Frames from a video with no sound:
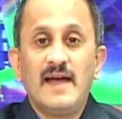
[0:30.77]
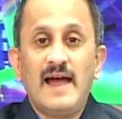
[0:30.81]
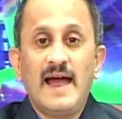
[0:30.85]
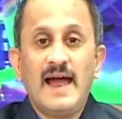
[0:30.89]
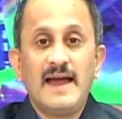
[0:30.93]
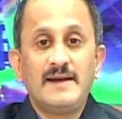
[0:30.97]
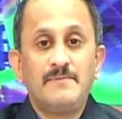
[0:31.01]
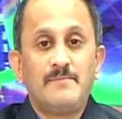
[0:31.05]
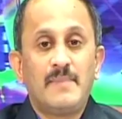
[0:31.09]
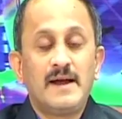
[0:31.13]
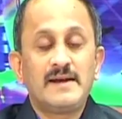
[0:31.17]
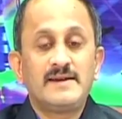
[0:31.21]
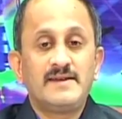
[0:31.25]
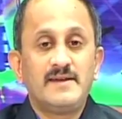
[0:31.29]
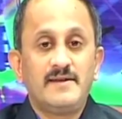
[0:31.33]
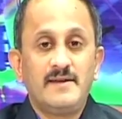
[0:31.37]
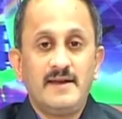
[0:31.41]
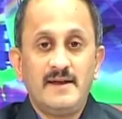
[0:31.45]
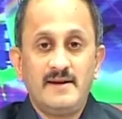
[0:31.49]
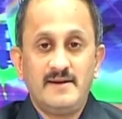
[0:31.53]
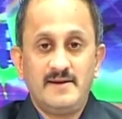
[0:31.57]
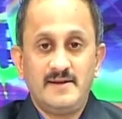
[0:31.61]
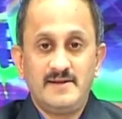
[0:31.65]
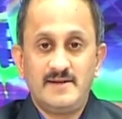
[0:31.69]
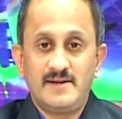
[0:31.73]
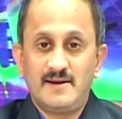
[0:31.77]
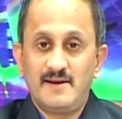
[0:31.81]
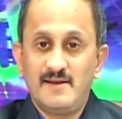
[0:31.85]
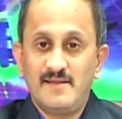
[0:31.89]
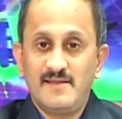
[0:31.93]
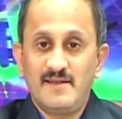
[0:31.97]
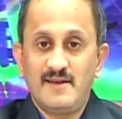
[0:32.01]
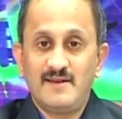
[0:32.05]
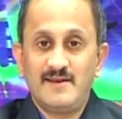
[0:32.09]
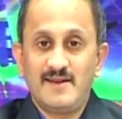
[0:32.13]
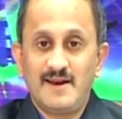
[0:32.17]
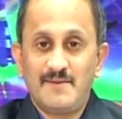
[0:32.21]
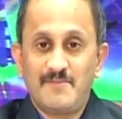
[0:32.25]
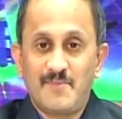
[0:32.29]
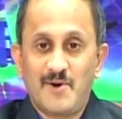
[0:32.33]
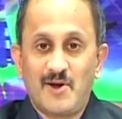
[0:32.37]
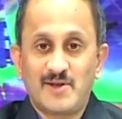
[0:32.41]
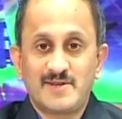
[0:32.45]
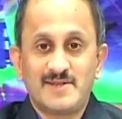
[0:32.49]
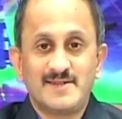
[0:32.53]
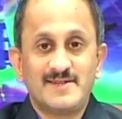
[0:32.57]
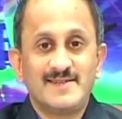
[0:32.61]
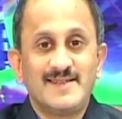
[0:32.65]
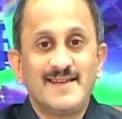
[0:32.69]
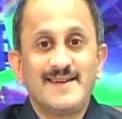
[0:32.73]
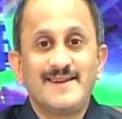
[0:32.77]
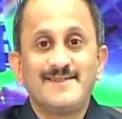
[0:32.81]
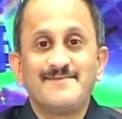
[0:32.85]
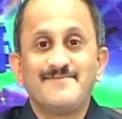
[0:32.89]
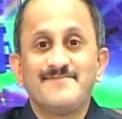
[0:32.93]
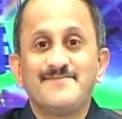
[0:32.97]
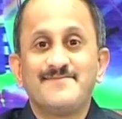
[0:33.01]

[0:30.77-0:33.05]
and multi-rate digital signal processing.